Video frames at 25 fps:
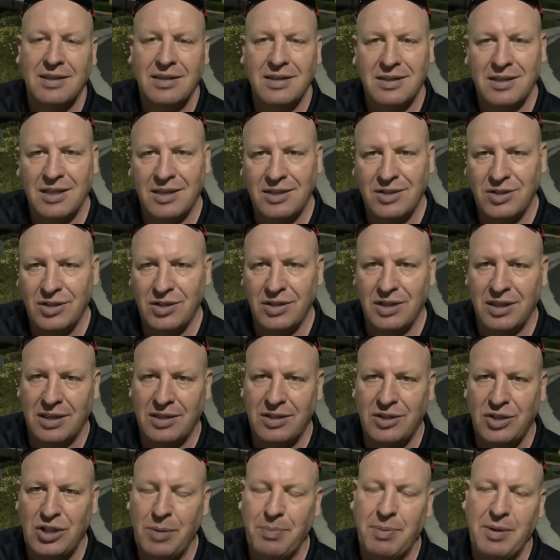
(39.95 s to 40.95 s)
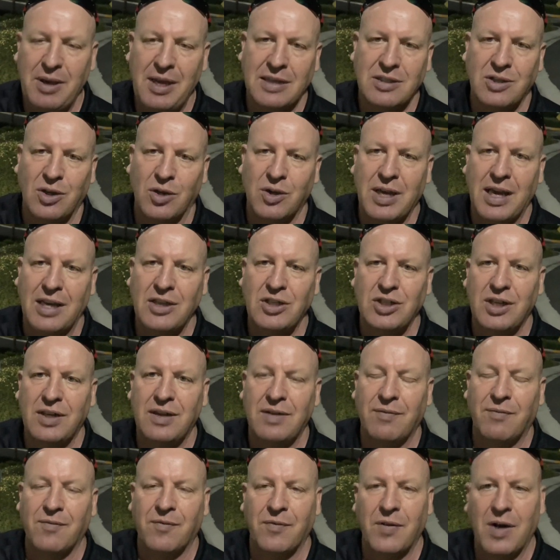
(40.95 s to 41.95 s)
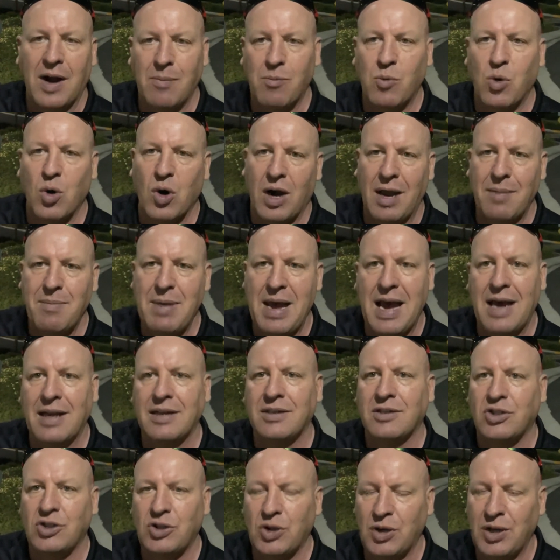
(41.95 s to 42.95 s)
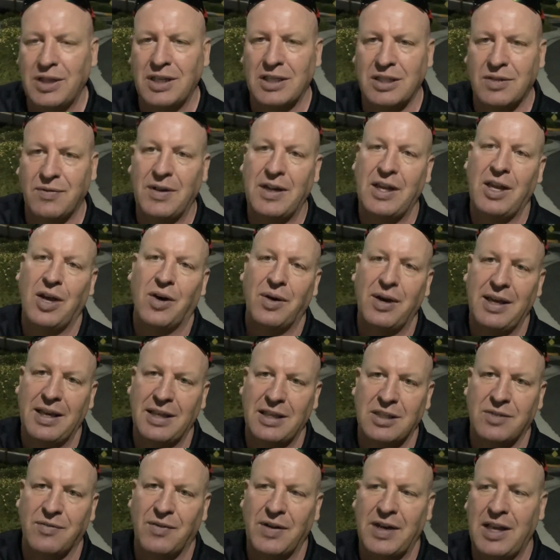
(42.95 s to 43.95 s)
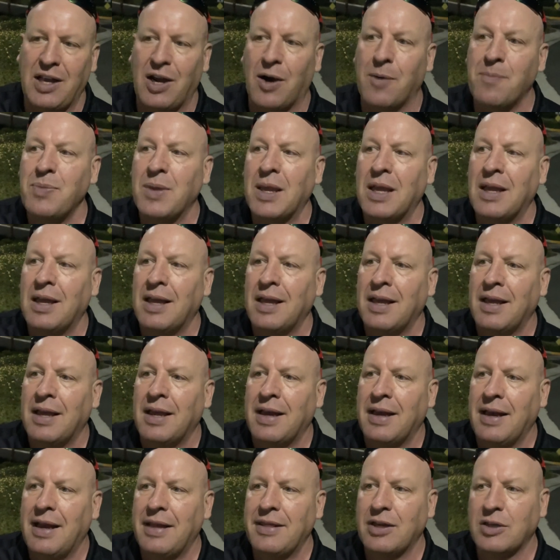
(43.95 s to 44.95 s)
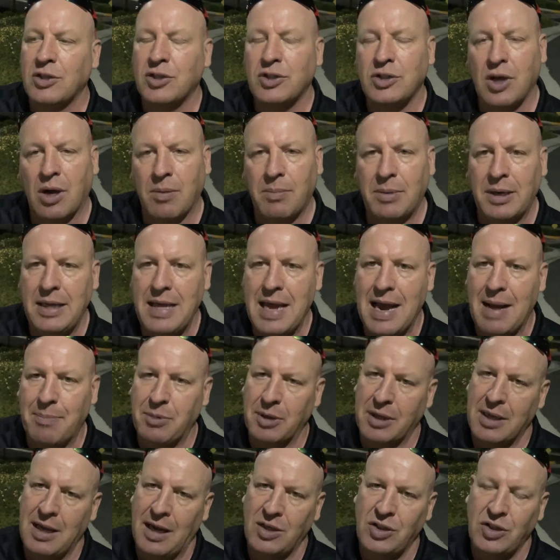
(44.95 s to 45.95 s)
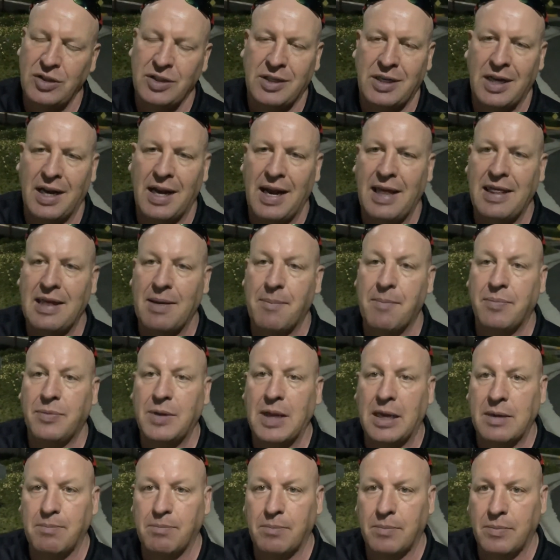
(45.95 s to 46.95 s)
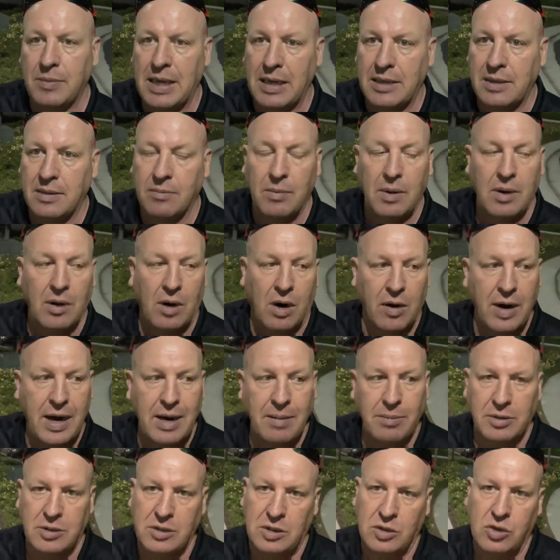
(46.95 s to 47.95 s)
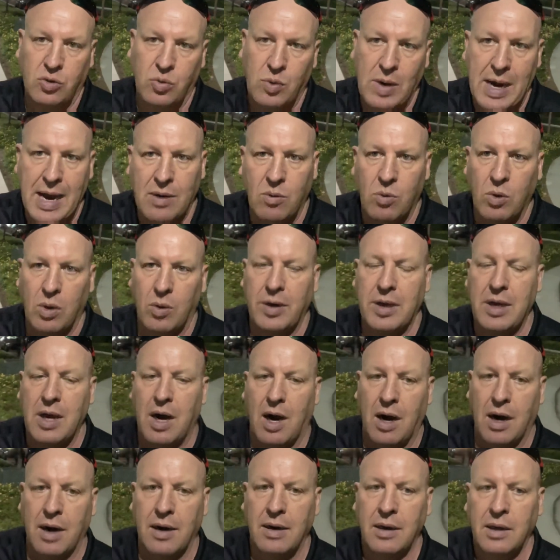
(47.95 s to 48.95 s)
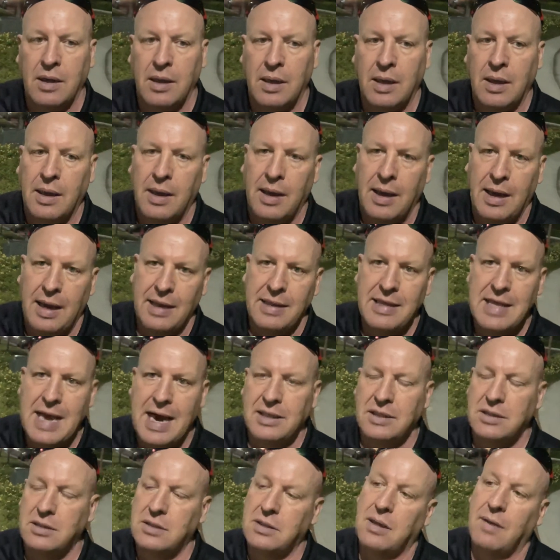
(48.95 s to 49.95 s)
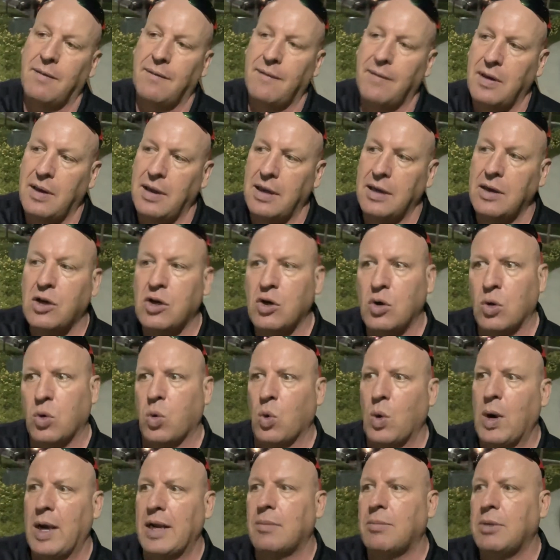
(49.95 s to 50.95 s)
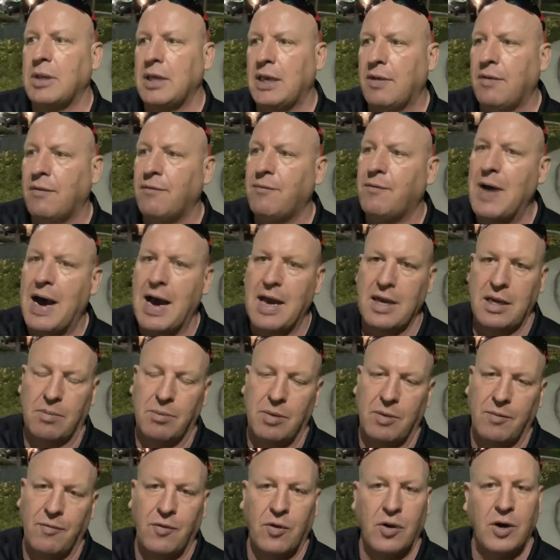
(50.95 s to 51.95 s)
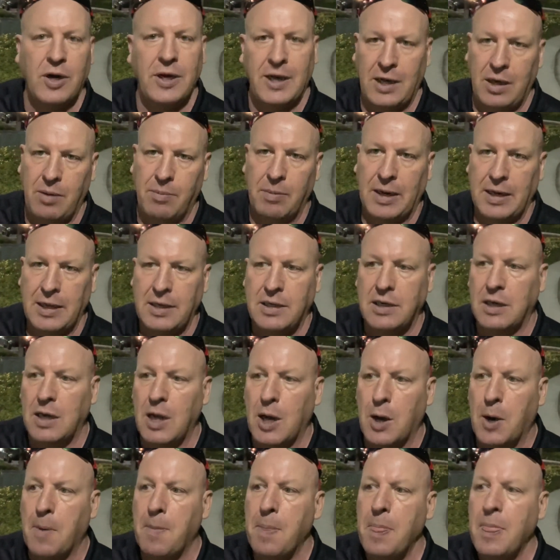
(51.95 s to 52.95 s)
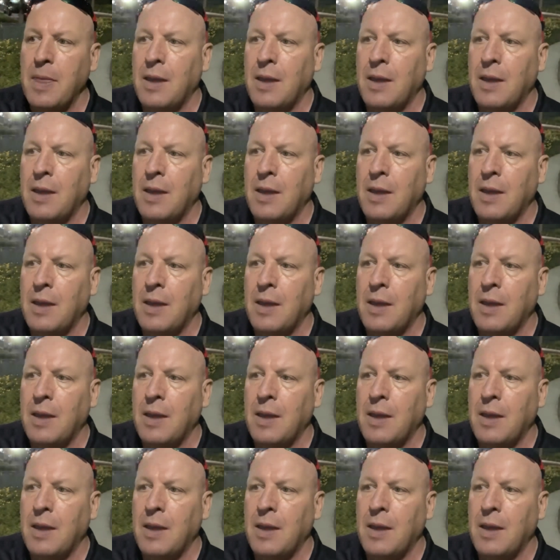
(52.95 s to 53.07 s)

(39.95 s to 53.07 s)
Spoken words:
the GPS location from where I'm at shooting this video in this video. There's so many applications today that are able to track where we are. And that is incredibly valuable for anybody to know.